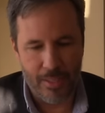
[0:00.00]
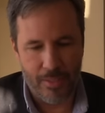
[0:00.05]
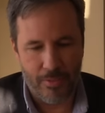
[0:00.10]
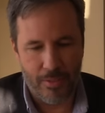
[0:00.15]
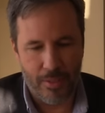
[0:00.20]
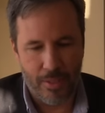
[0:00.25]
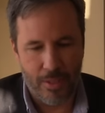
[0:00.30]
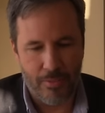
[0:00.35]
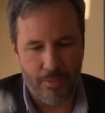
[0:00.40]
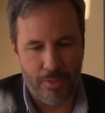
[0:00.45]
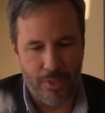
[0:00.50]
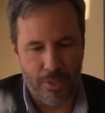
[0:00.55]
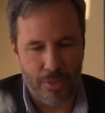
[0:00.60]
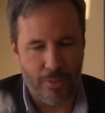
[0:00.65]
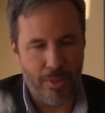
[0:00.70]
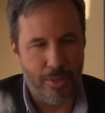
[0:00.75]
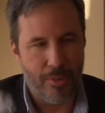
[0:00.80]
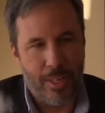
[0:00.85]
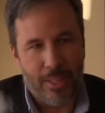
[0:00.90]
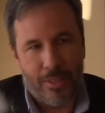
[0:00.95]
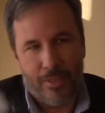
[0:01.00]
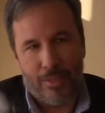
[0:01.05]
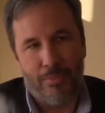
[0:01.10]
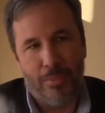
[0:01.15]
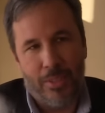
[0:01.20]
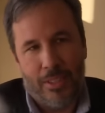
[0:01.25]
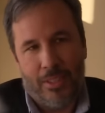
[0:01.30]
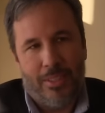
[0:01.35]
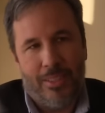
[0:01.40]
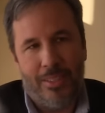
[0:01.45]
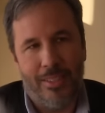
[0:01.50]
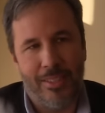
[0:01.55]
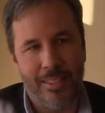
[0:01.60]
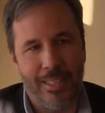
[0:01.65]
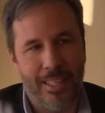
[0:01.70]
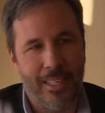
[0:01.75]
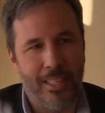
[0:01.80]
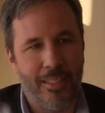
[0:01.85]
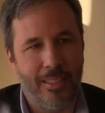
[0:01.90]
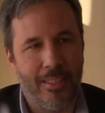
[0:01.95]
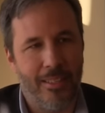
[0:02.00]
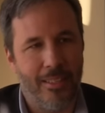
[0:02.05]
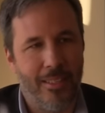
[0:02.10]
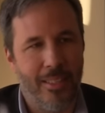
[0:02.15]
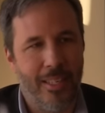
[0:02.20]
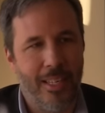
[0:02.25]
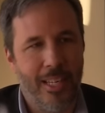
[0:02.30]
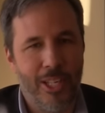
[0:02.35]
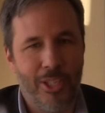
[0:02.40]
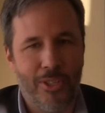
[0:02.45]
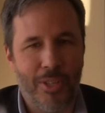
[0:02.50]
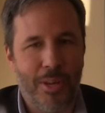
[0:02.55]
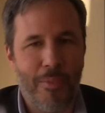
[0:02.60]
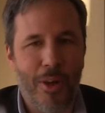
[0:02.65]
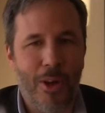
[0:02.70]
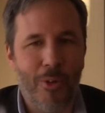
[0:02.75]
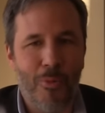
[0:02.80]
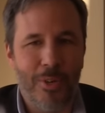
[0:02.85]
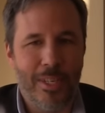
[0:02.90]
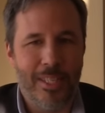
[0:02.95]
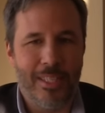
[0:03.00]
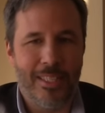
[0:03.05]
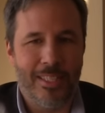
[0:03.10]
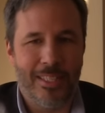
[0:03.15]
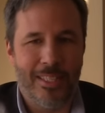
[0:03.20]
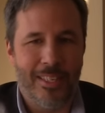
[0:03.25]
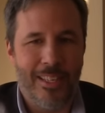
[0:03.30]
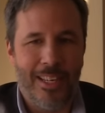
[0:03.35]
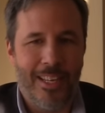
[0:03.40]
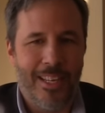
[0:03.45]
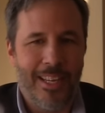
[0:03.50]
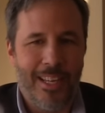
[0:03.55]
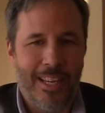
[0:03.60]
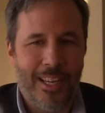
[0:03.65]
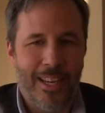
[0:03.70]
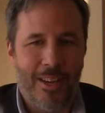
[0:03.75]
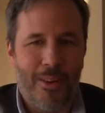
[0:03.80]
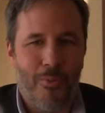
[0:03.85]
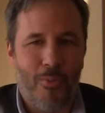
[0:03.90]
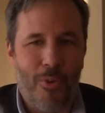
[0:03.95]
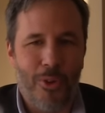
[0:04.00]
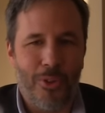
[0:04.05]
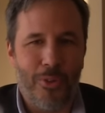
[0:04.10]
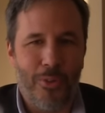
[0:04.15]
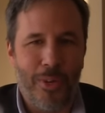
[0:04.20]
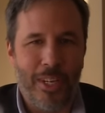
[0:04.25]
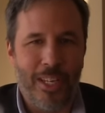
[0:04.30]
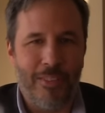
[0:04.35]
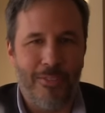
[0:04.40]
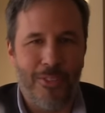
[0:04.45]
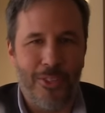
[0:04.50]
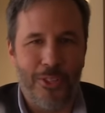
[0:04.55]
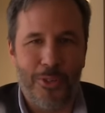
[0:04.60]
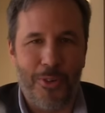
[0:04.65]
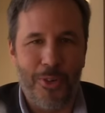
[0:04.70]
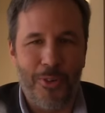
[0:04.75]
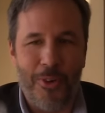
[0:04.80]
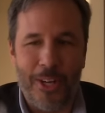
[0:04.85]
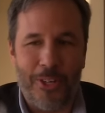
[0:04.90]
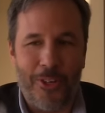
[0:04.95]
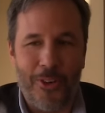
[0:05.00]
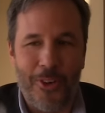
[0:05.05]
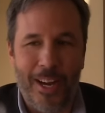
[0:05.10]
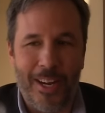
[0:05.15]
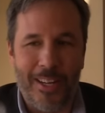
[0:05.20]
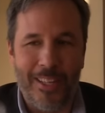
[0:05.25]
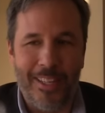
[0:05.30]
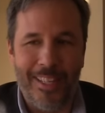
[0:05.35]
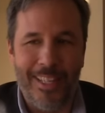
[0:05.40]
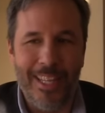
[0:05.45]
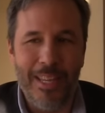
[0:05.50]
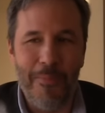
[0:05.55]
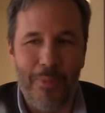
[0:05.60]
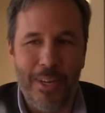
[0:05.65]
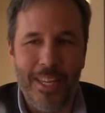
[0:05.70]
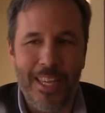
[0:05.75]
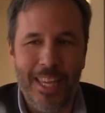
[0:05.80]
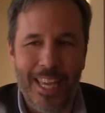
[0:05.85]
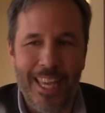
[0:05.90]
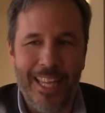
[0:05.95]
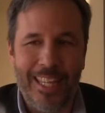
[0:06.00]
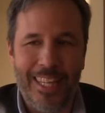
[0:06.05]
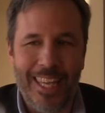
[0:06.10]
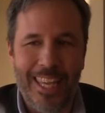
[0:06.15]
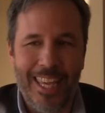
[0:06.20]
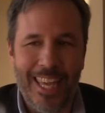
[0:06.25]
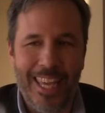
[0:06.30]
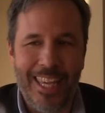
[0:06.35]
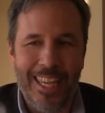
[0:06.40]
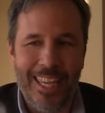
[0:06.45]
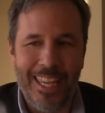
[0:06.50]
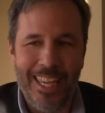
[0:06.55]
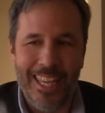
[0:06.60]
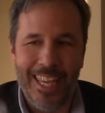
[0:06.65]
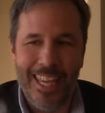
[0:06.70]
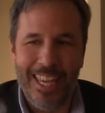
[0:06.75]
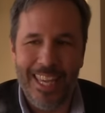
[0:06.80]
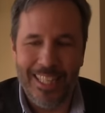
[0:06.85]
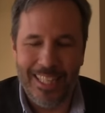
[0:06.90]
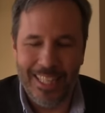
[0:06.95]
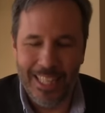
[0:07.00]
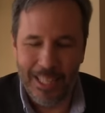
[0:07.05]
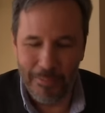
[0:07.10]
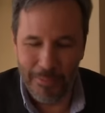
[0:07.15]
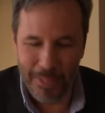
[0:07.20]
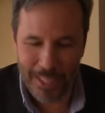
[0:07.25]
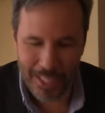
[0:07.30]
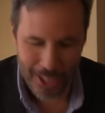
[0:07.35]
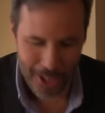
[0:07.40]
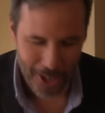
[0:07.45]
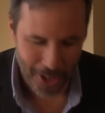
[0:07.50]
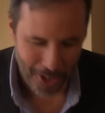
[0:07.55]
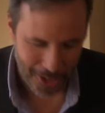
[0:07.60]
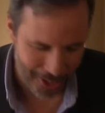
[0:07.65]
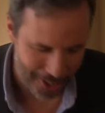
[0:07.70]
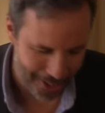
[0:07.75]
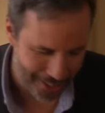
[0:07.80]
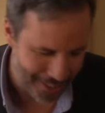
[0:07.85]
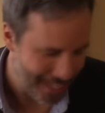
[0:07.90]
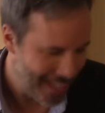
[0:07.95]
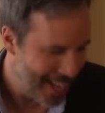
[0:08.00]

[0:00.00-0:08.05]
of, of the screenwriter, but it's like, uh, so I'm always wondering if the screenwriter are deeply hating me or